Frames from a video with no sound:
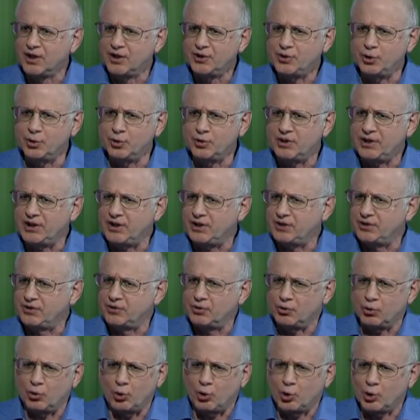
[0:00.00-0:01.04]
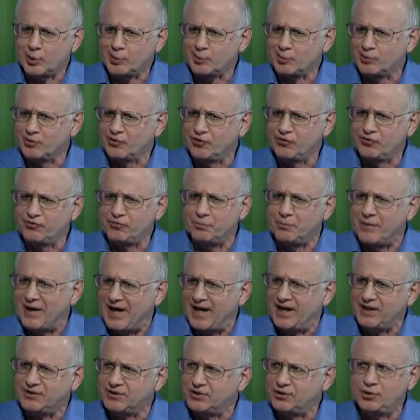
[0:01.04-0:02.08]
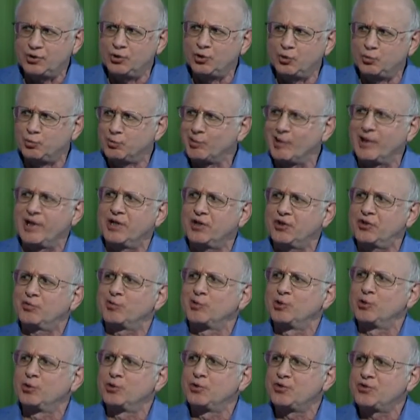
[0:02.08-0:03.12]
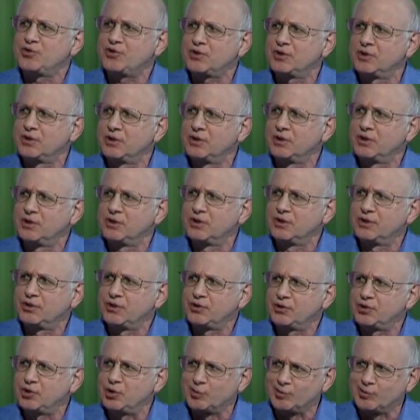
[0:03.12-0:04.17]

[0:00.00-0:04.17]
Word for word: Do you need order of magnitude breakthroughs to